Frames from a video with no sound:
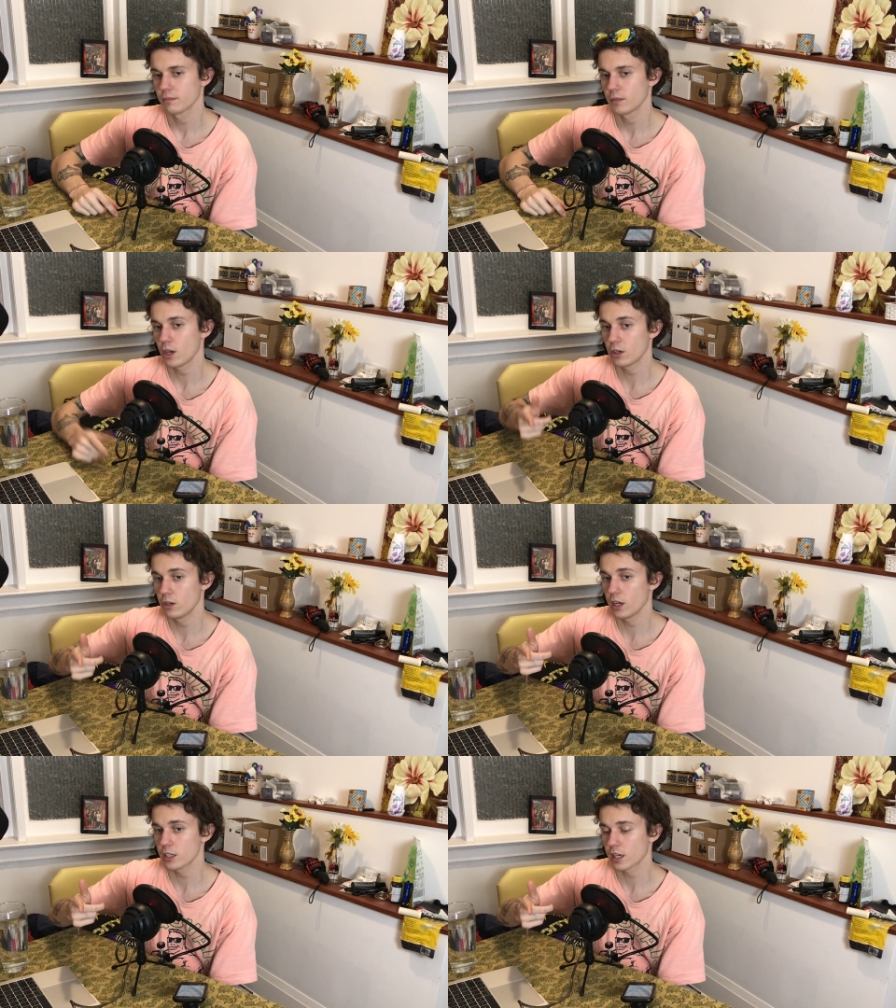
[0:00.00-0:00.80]
Yo, dude,
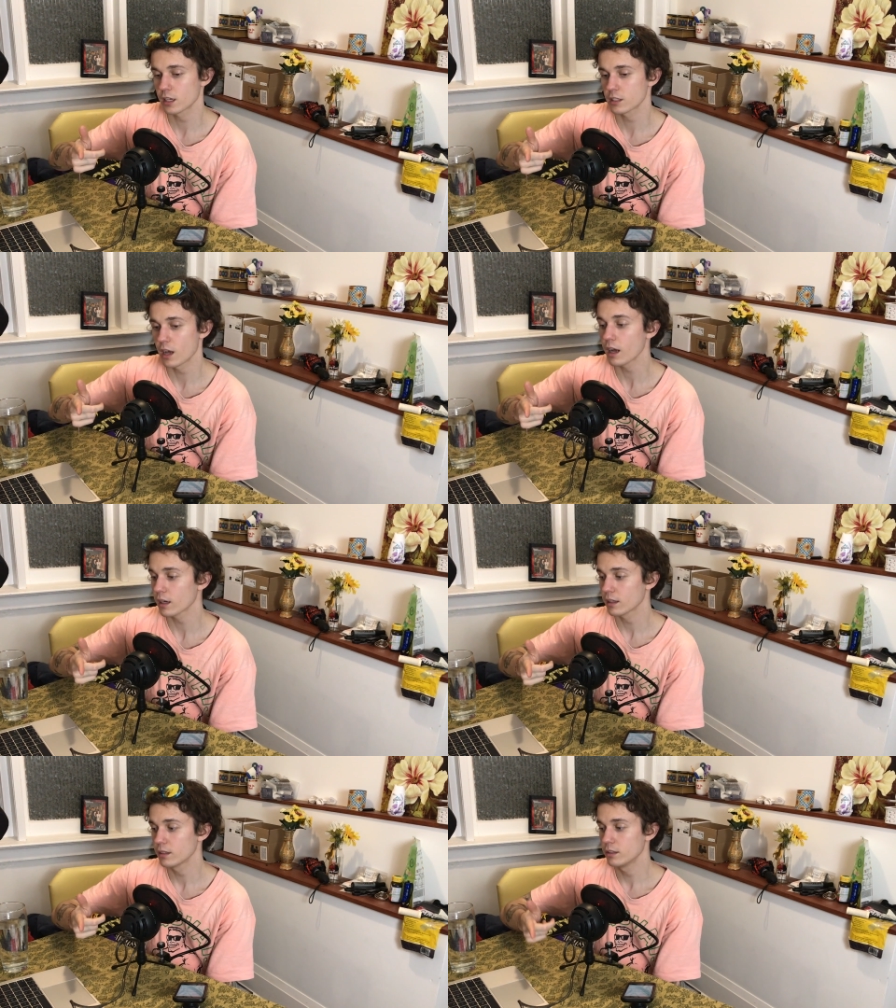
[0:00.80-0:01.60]
you got a second to
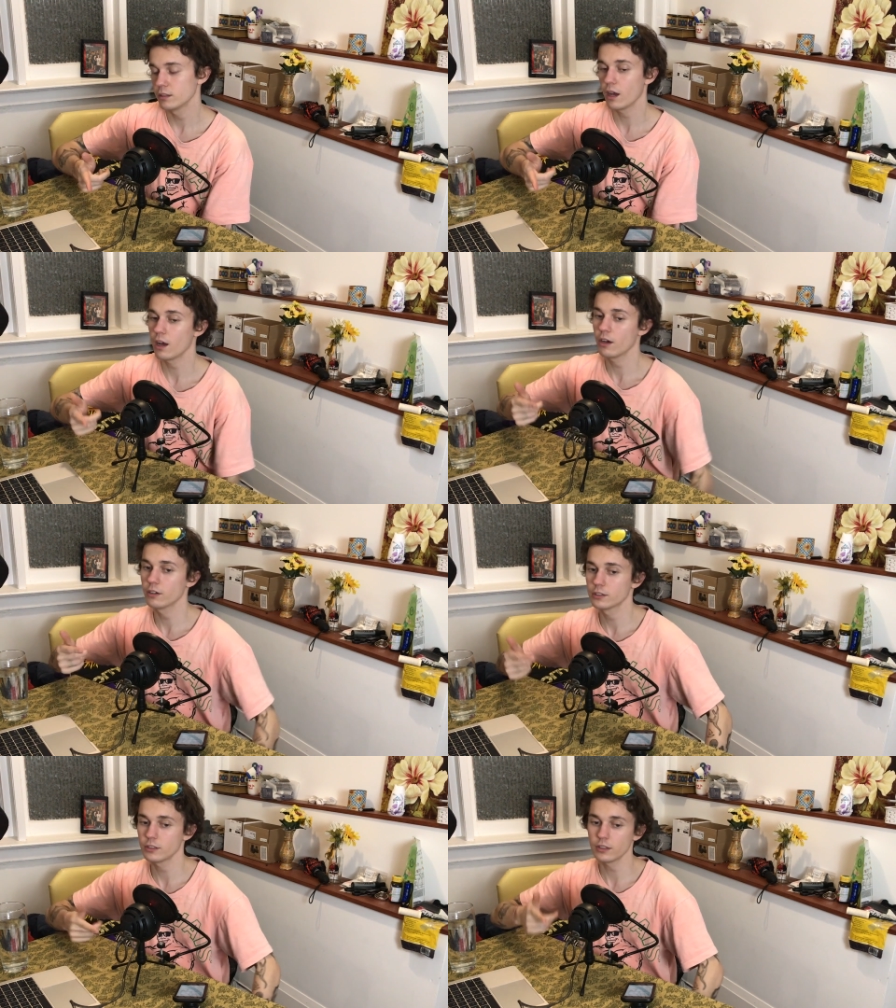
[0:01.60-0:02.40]
talk?
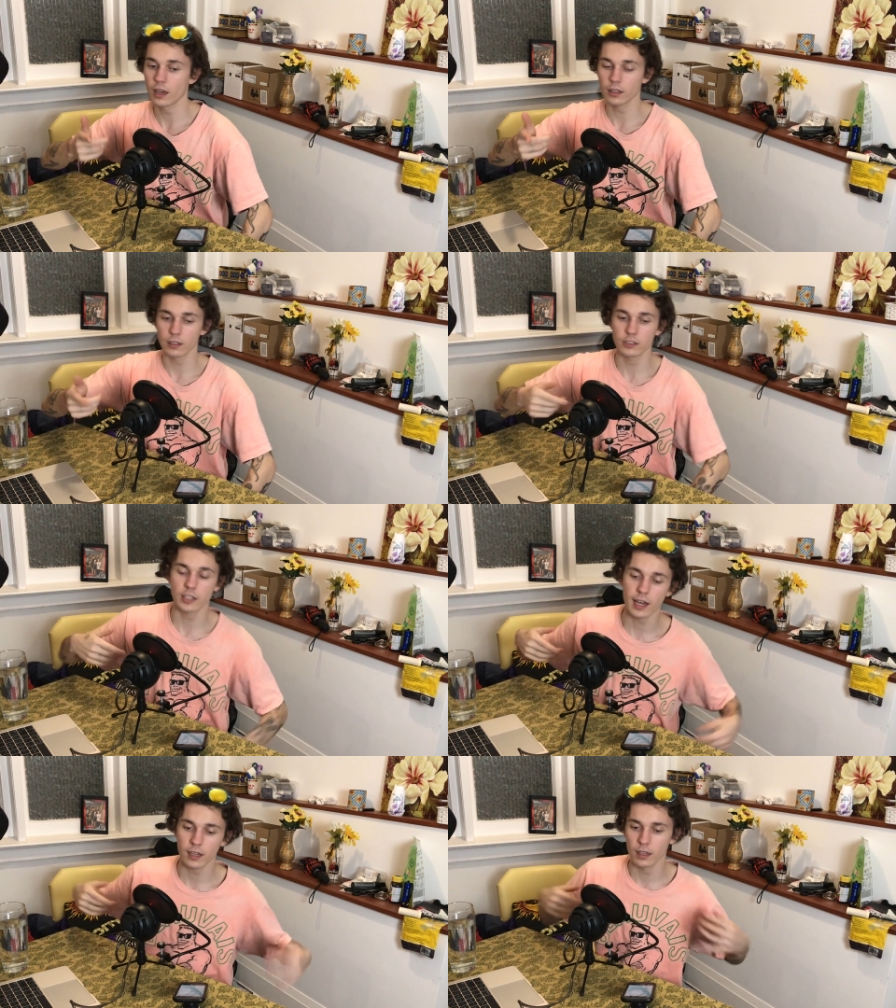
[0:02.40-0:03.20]
Yo, dude, I like your
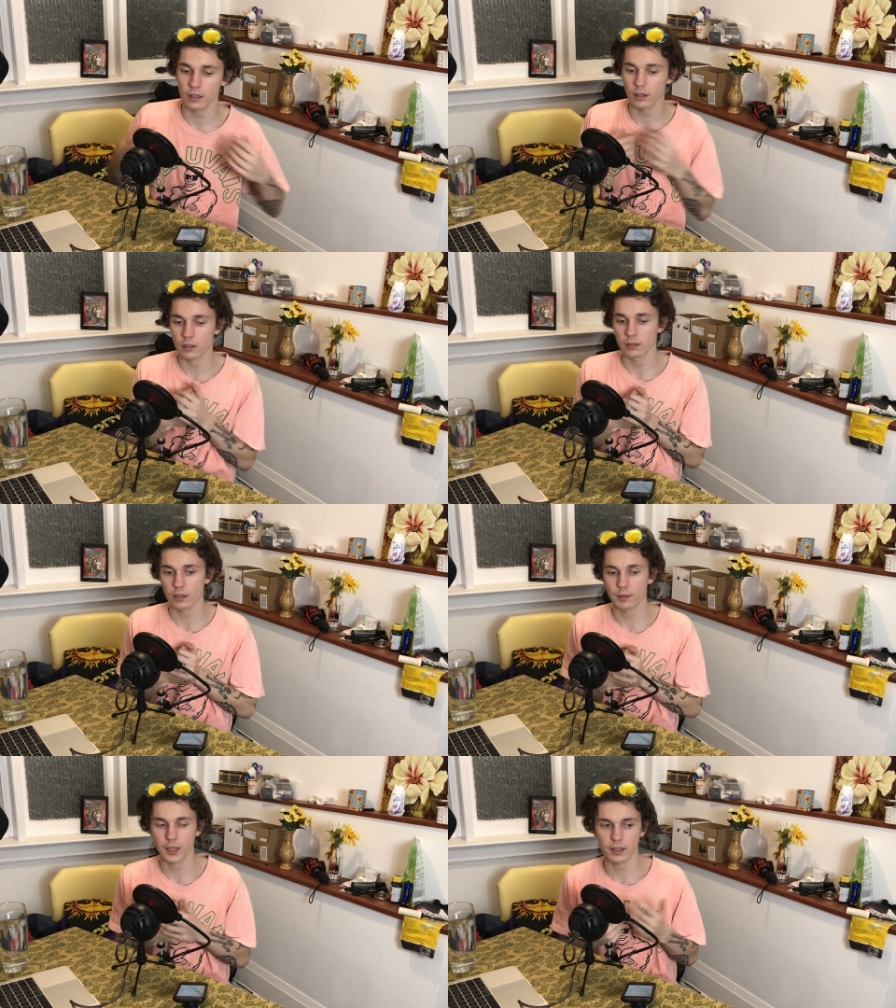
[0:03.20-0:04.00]
jacket, though,
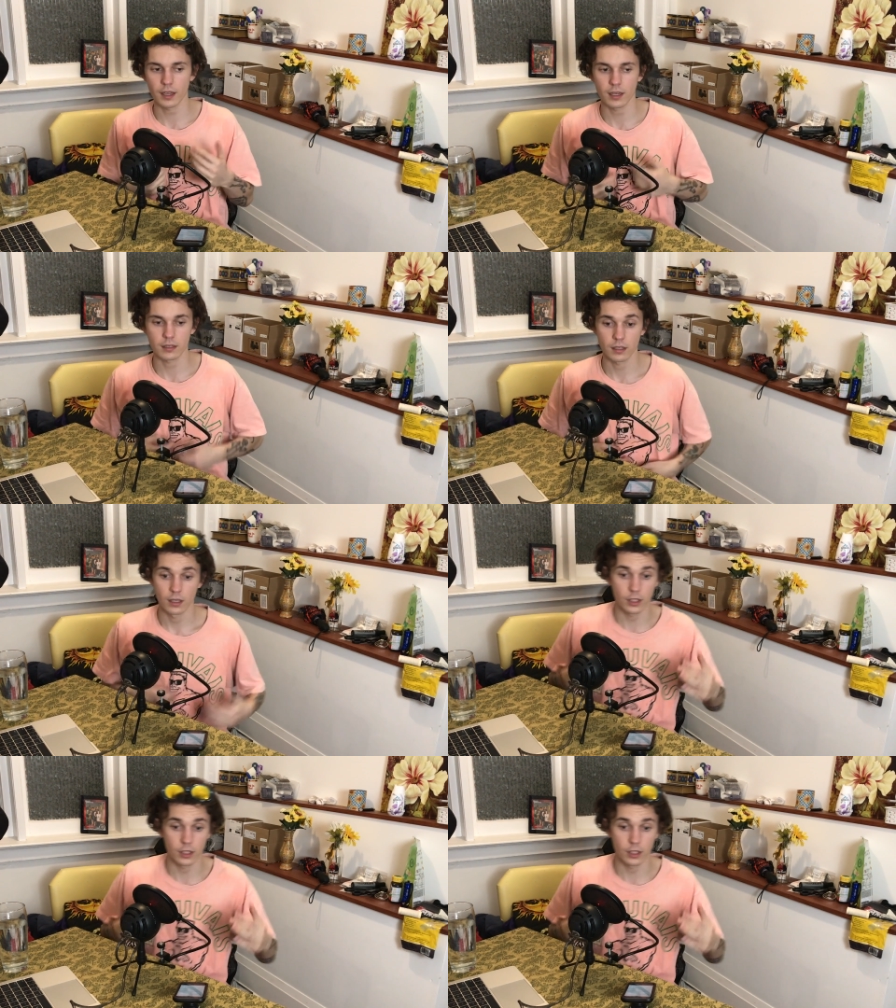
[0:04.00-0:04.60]
and I'm like, thanks.